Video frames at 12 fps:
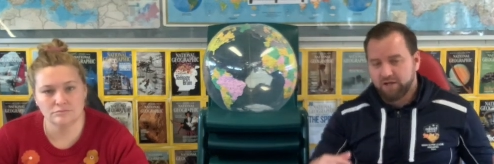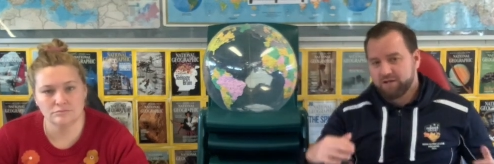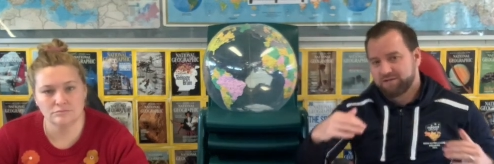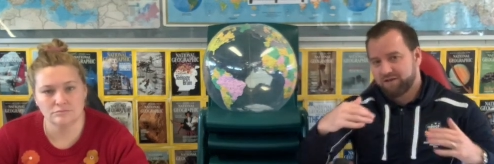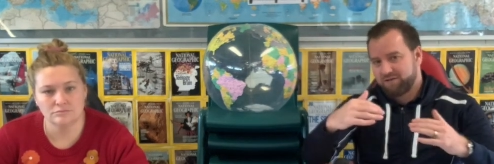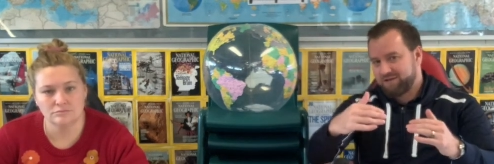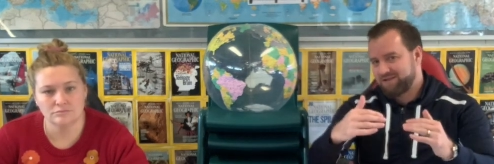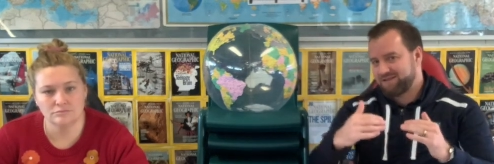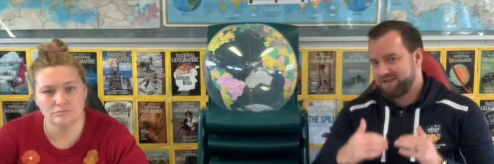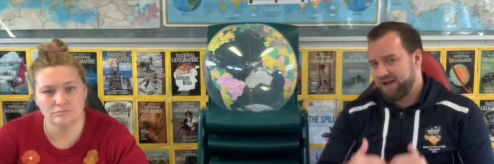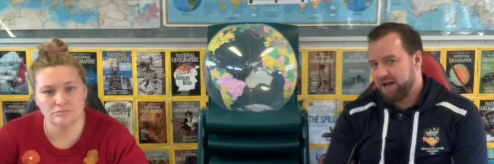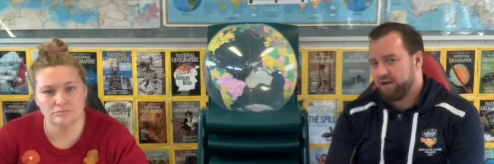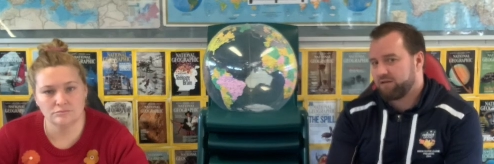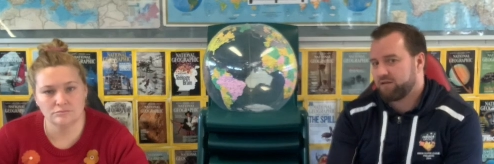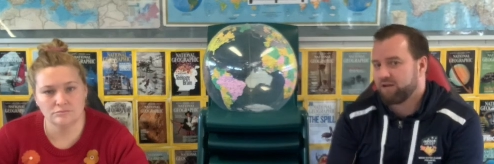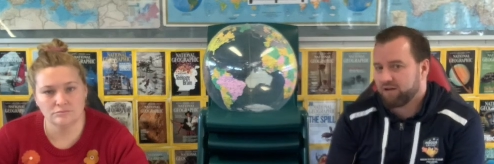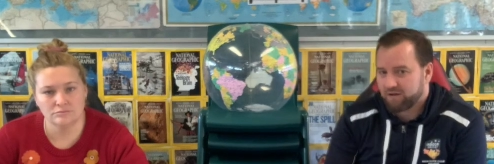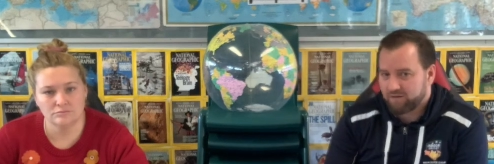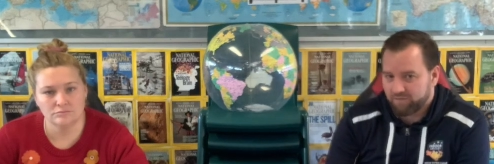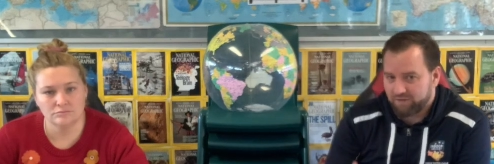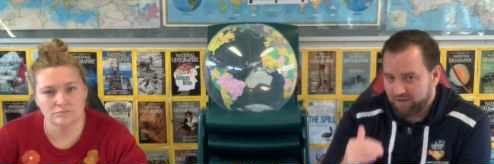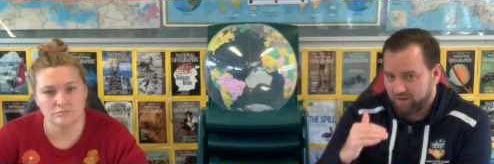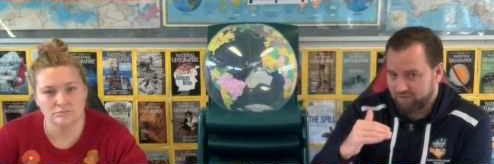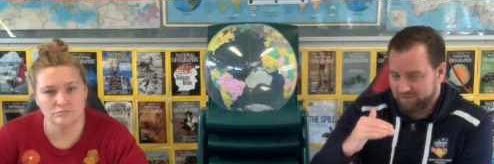Speaker 1: So the south,
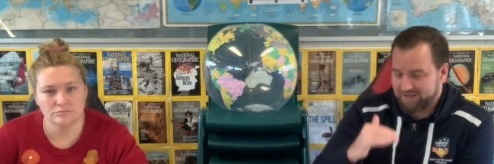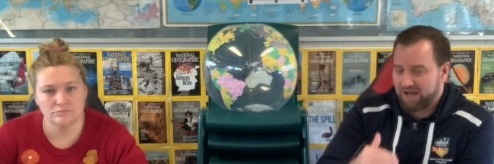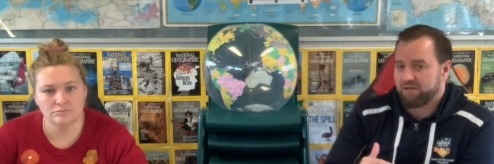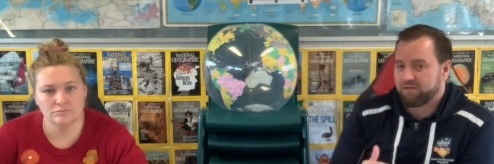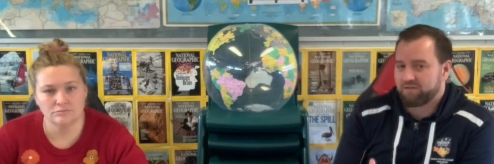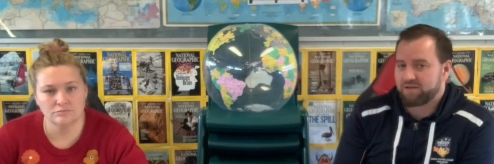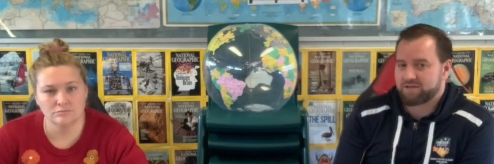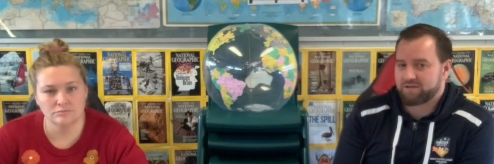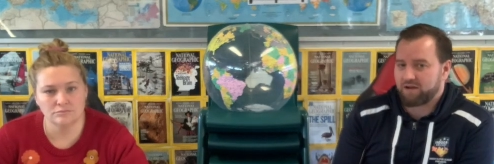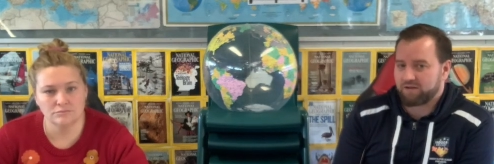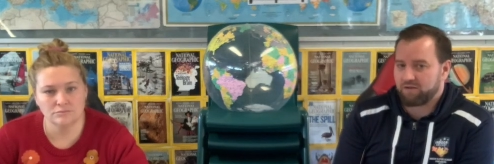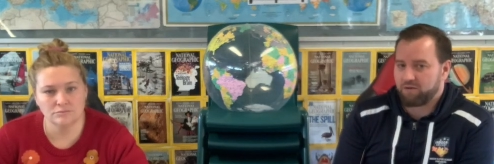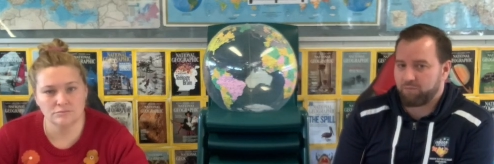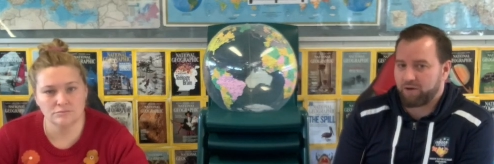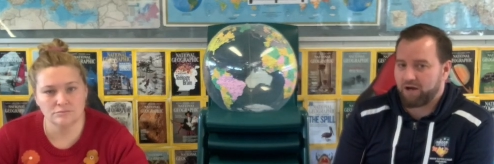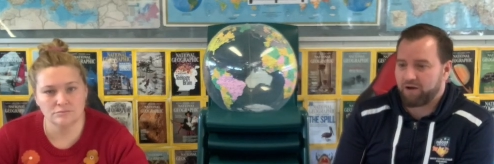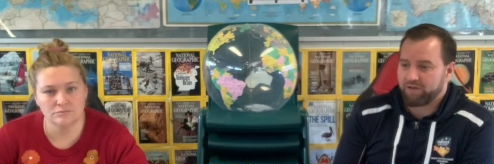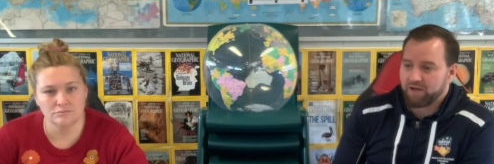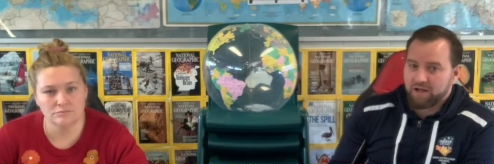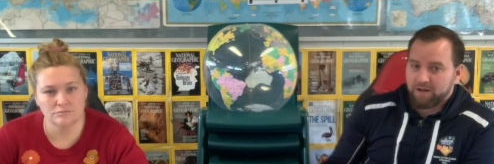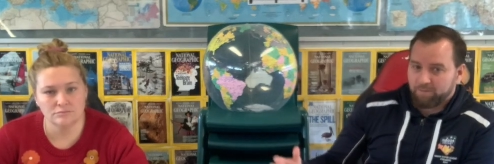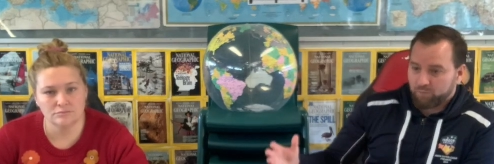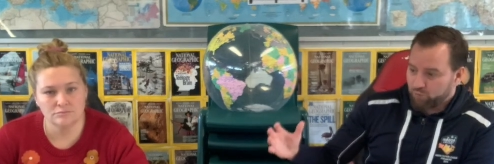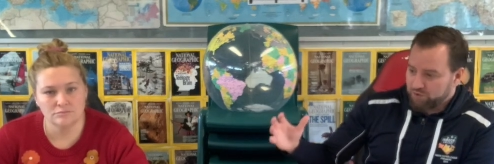the, uh, south of the cyclone path
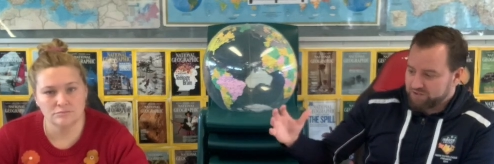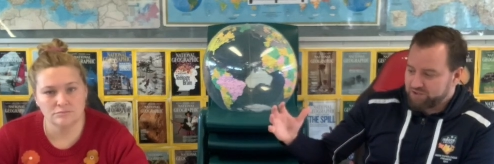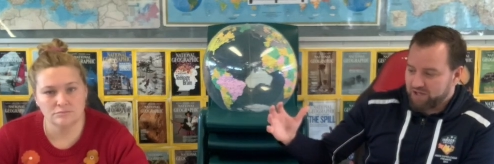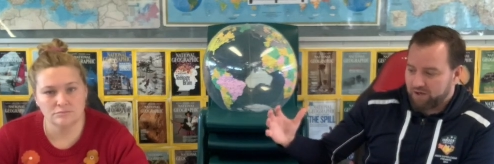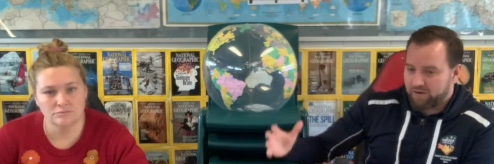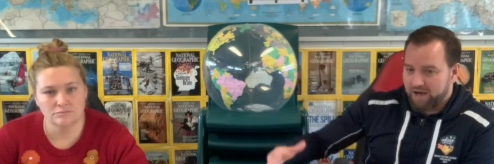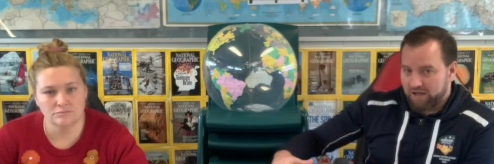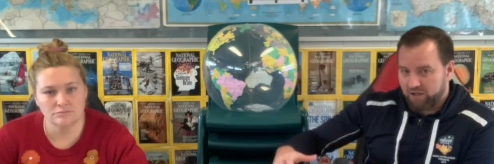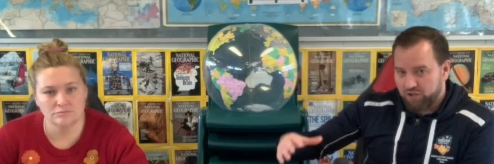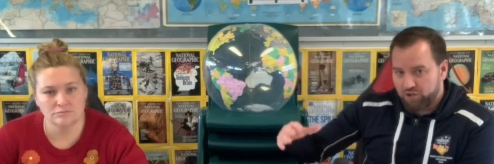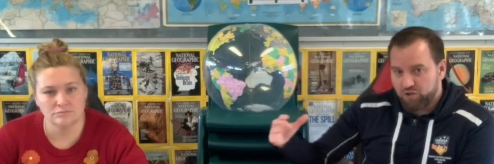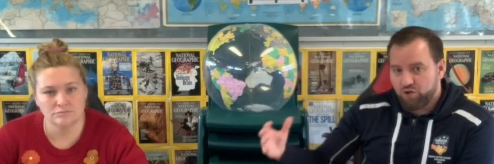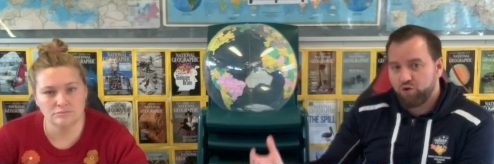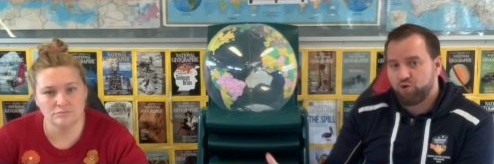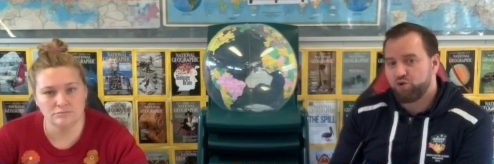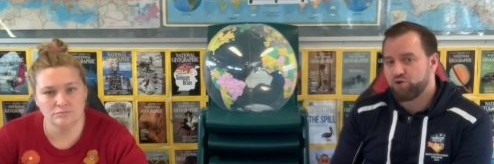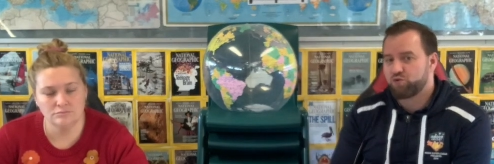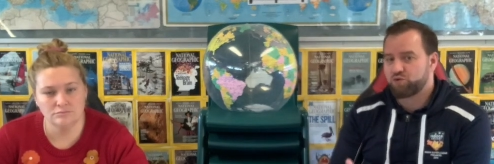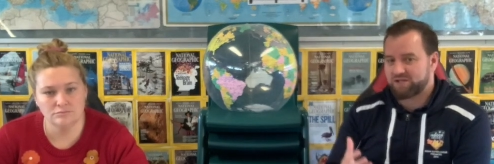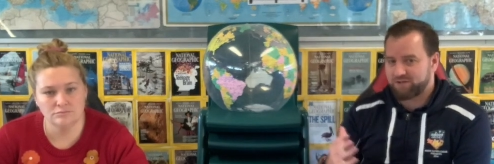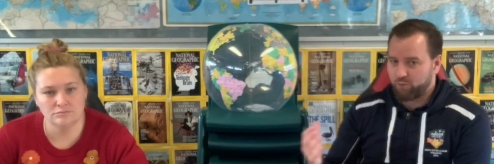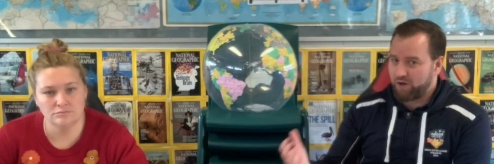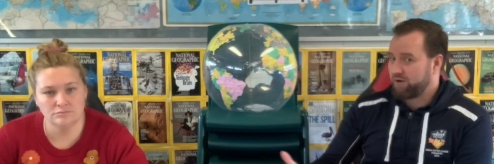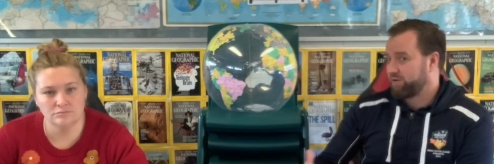was generating huge
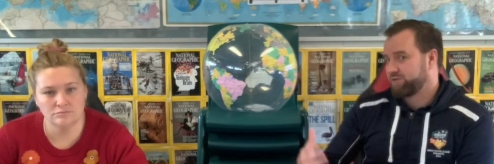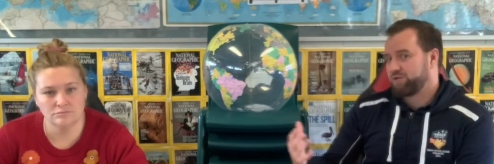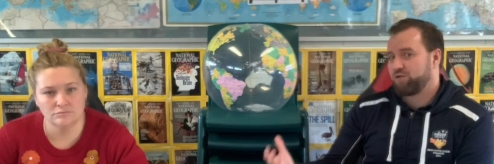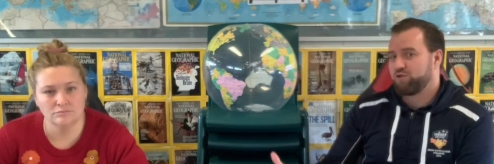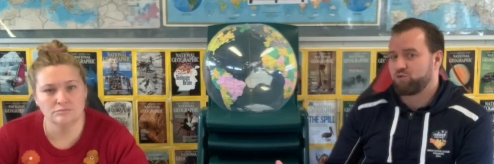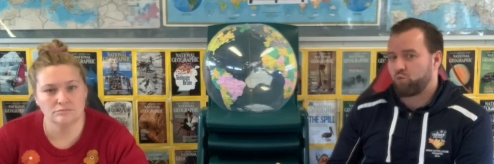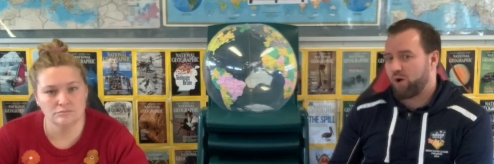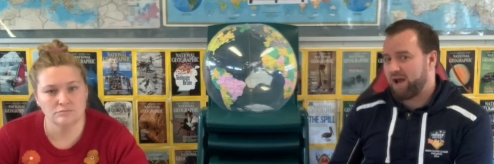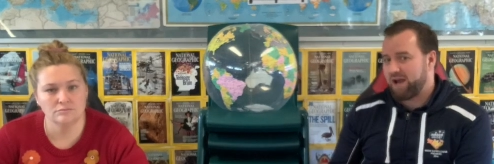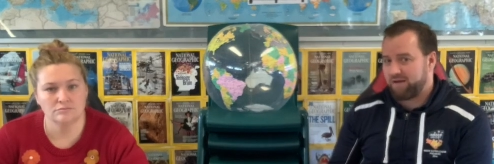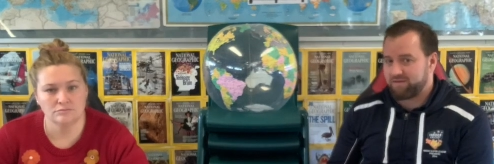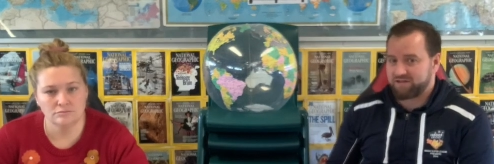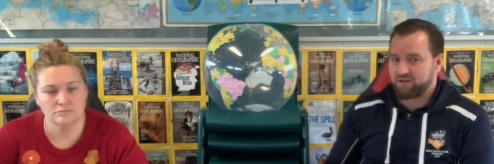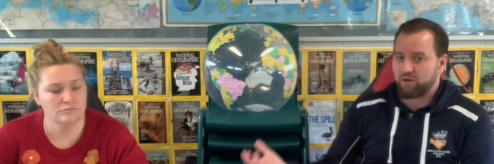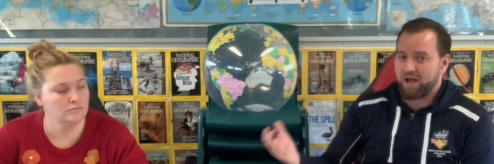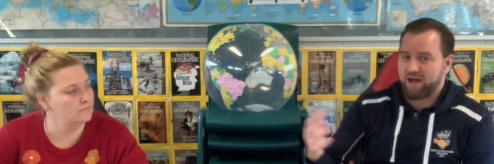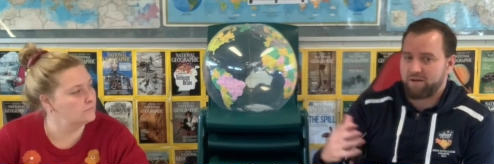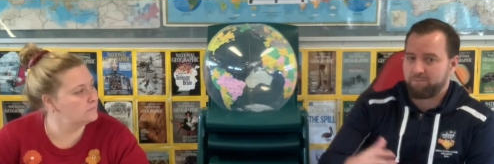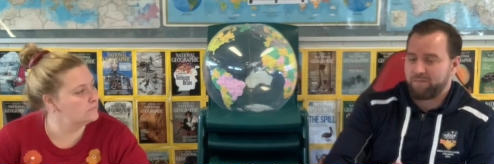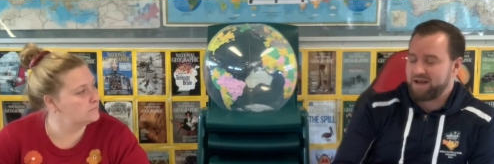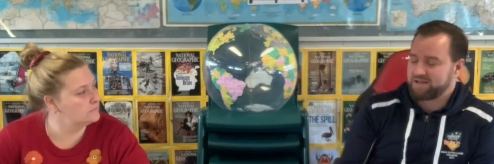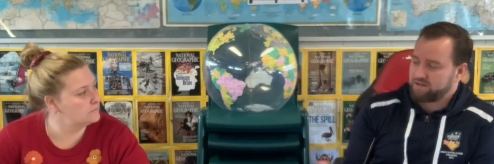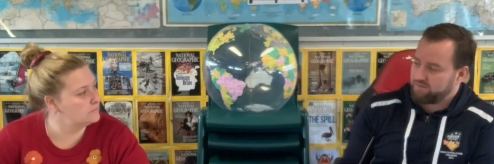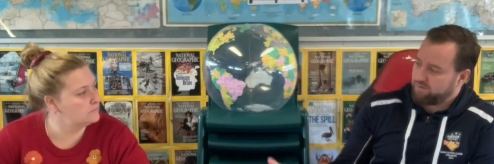swells, huge waves that had a
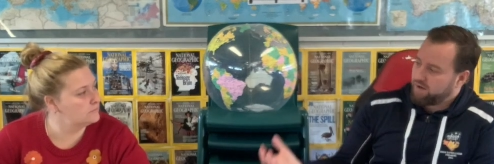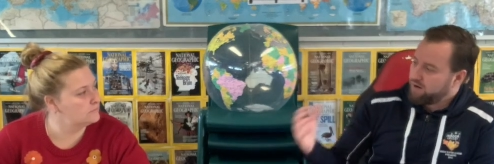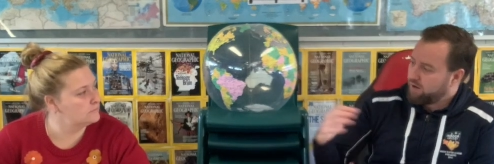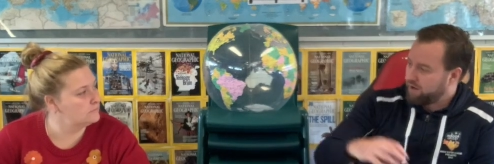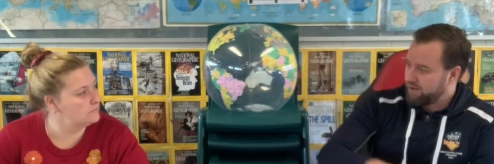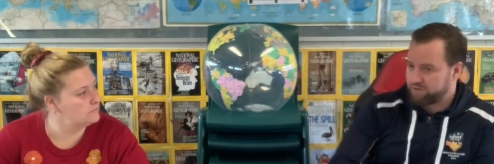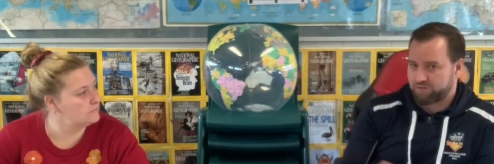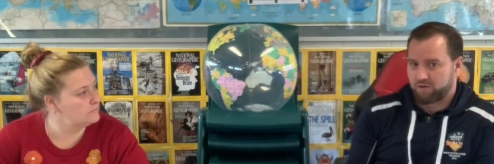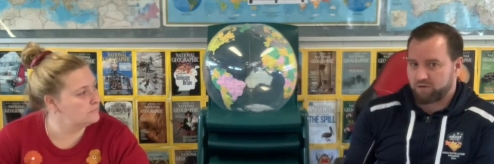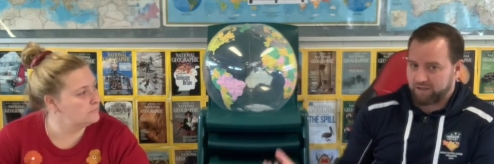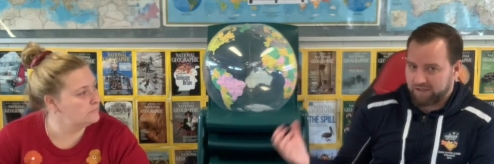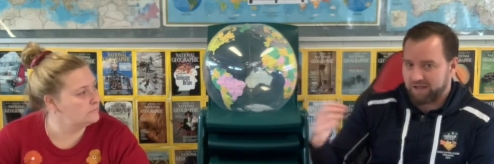massive hydraulic